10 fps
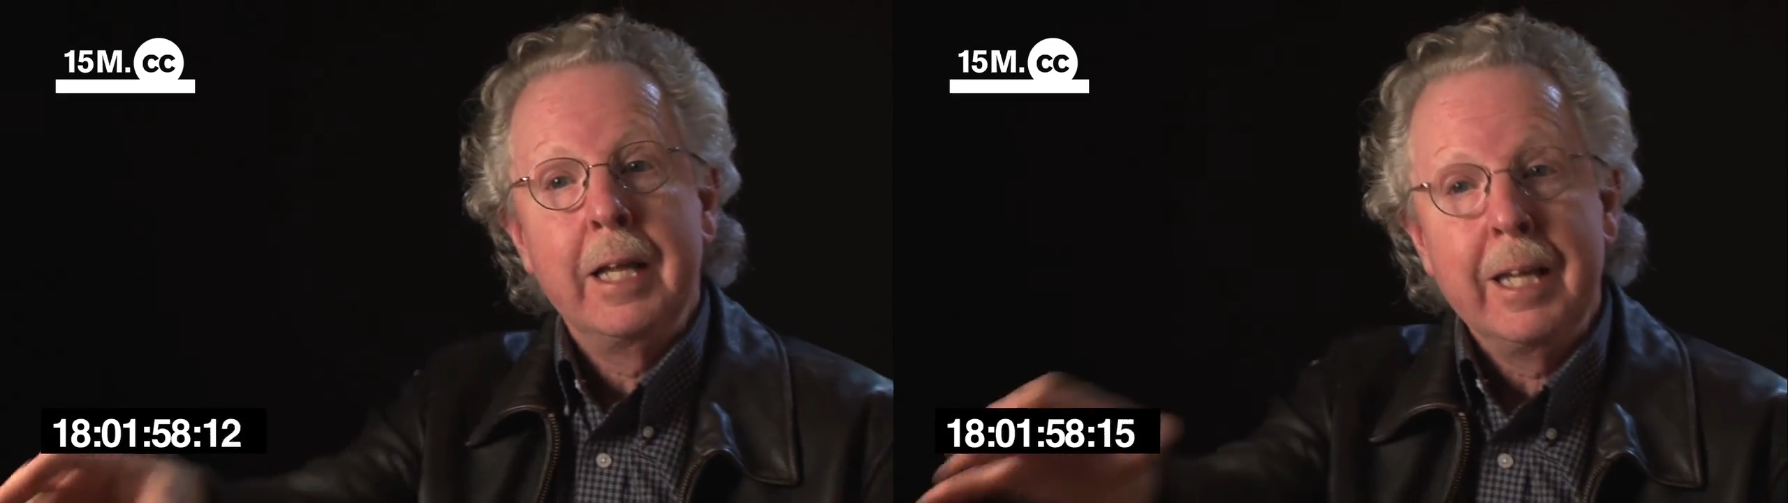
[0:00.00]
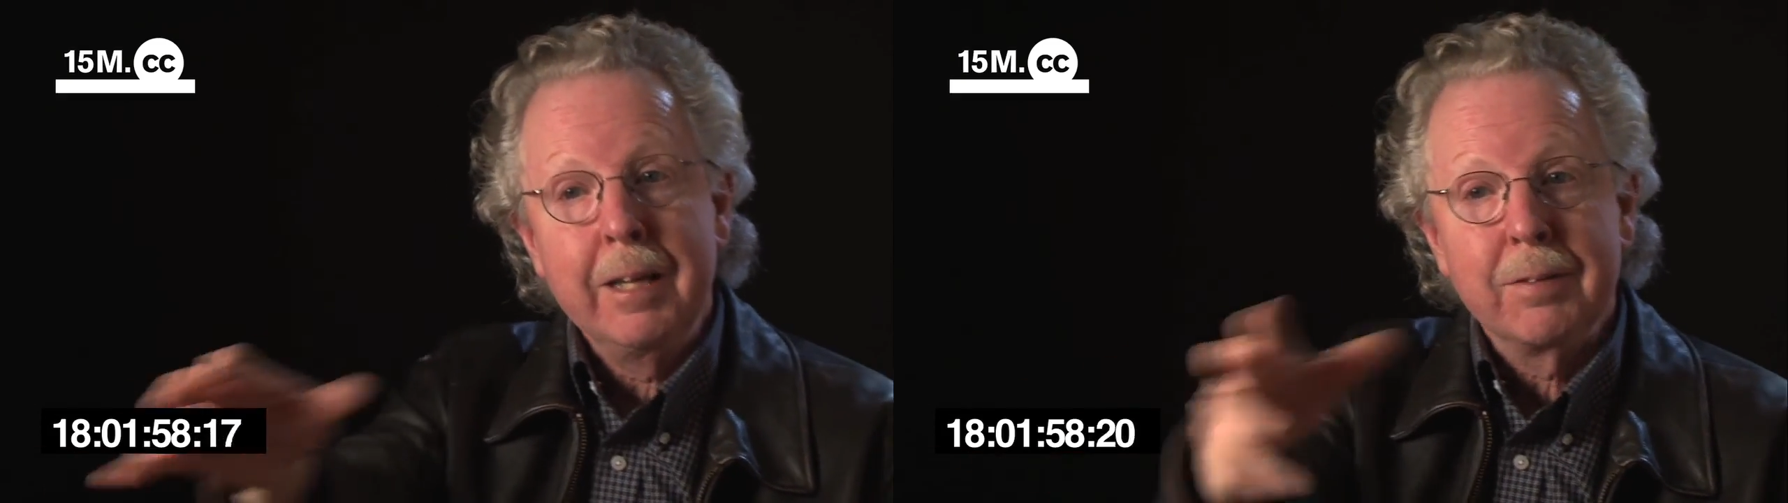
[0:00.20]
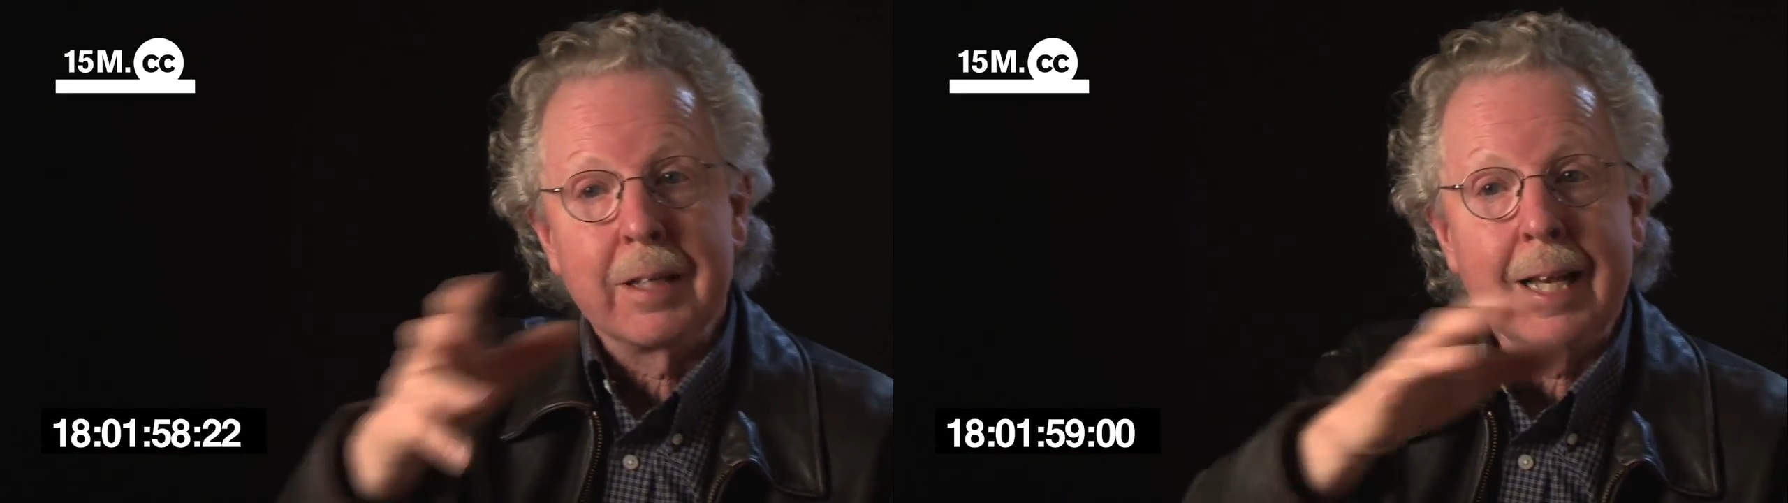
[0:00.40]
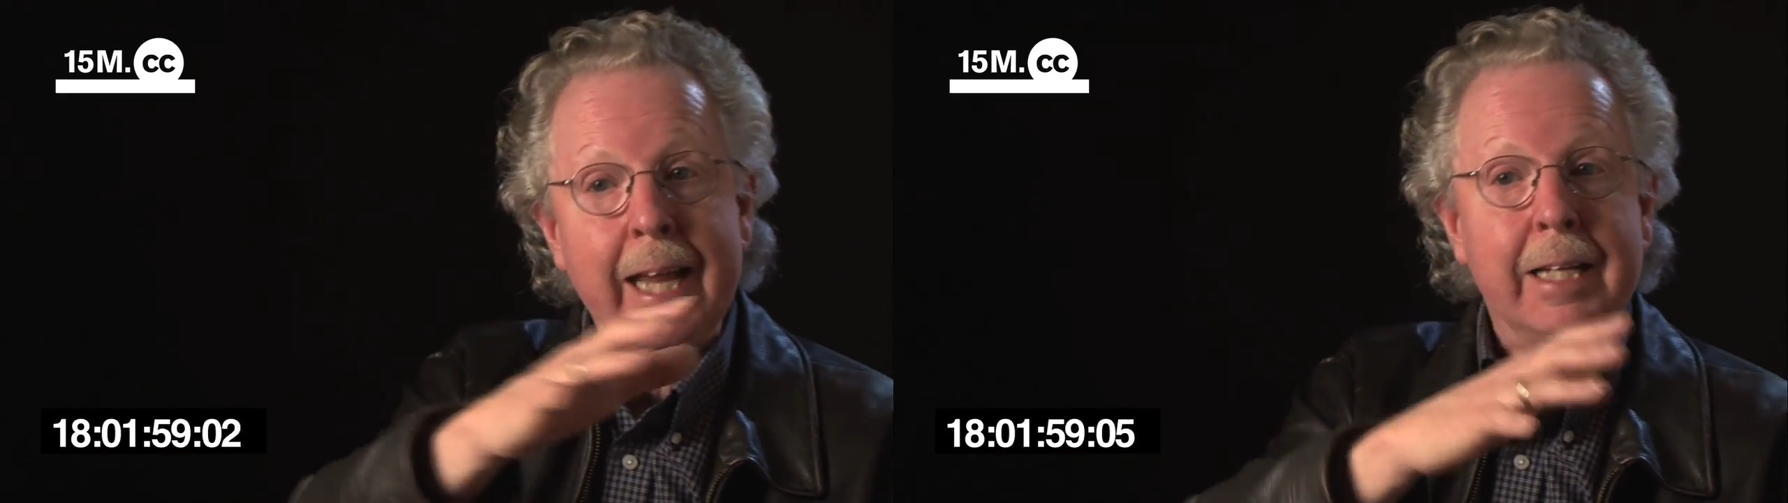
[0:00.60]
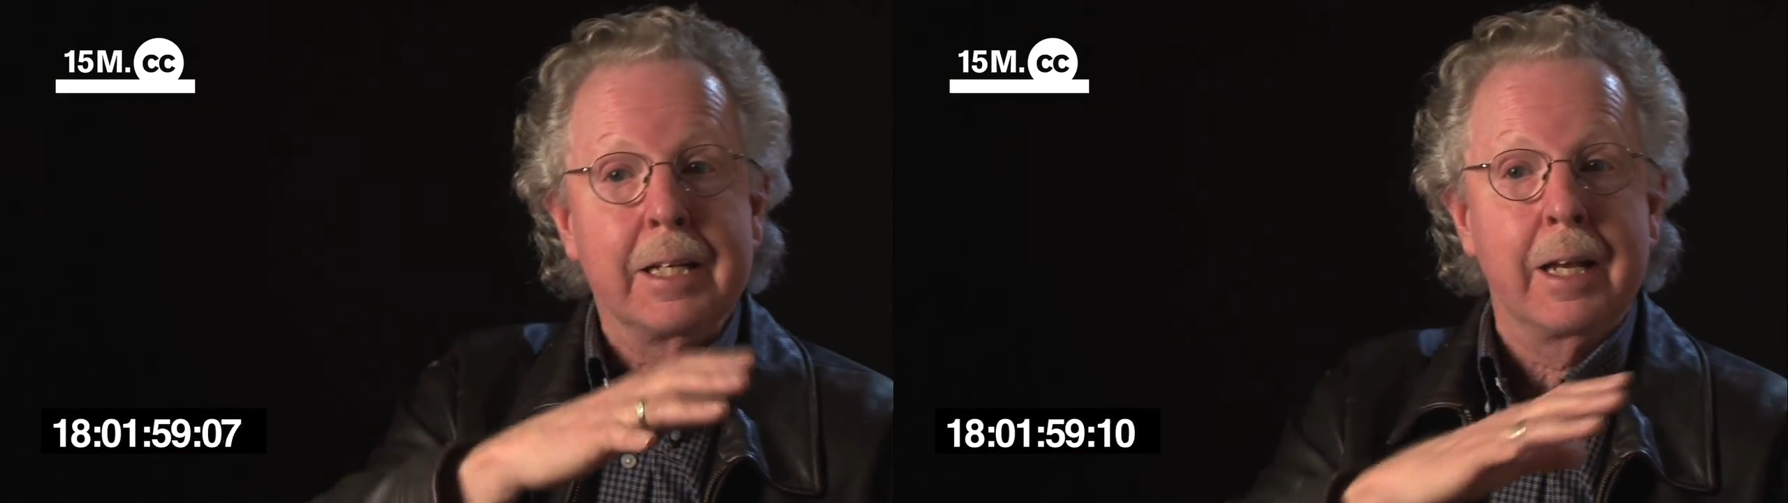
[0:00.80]
even
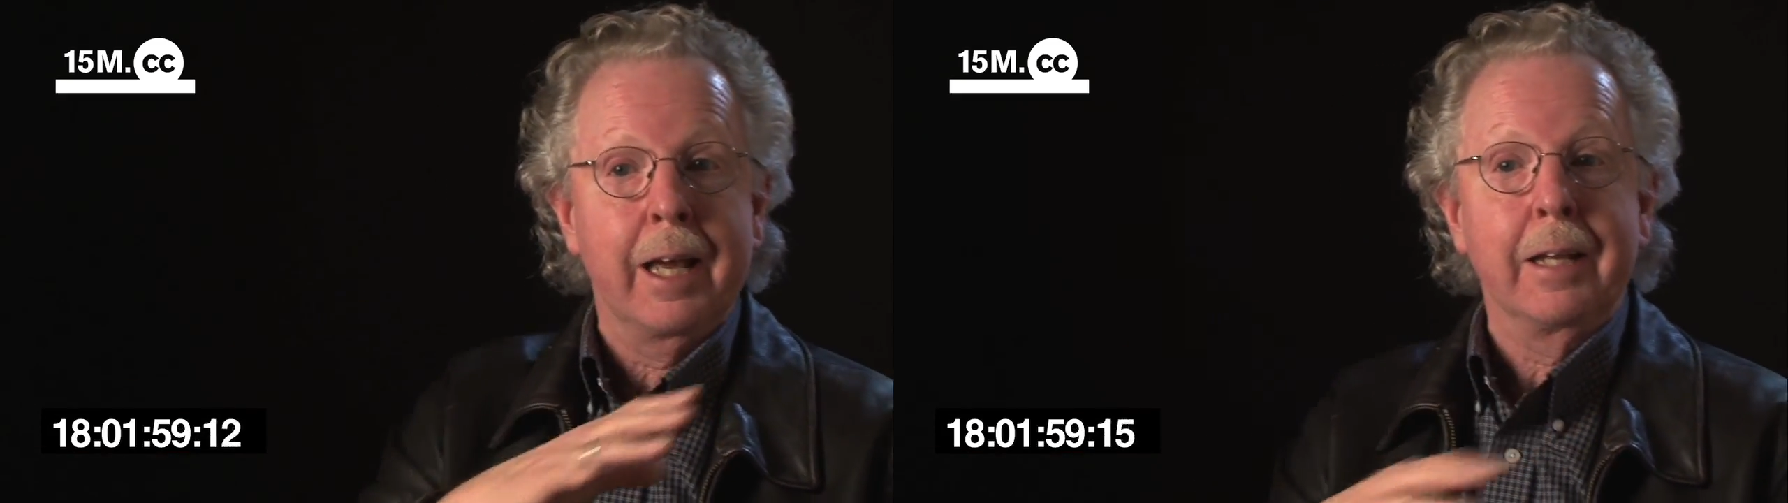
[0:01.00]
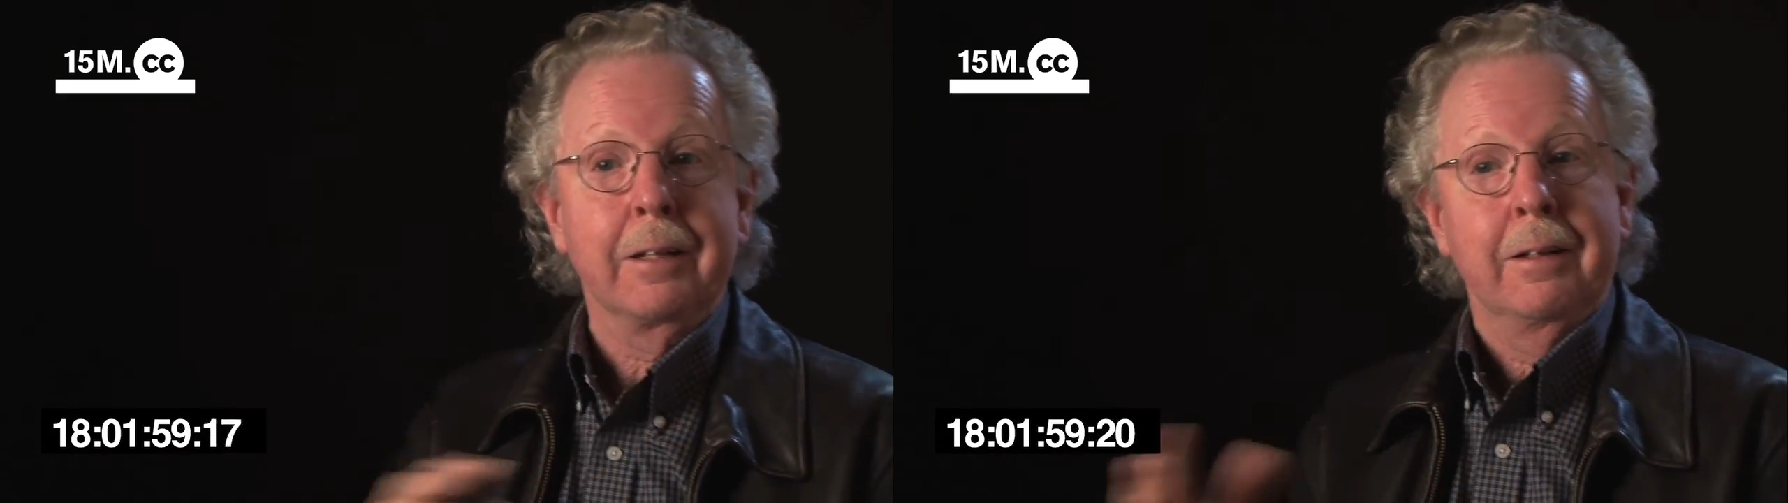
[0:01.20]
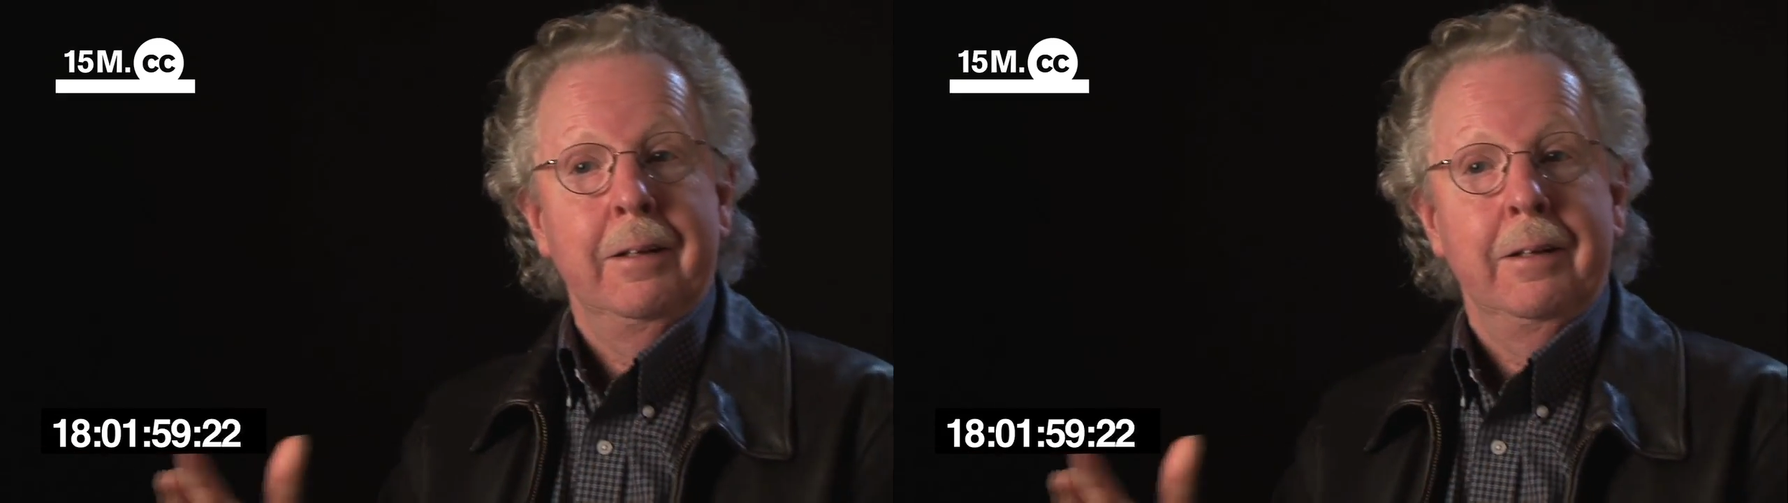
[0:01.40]
late at night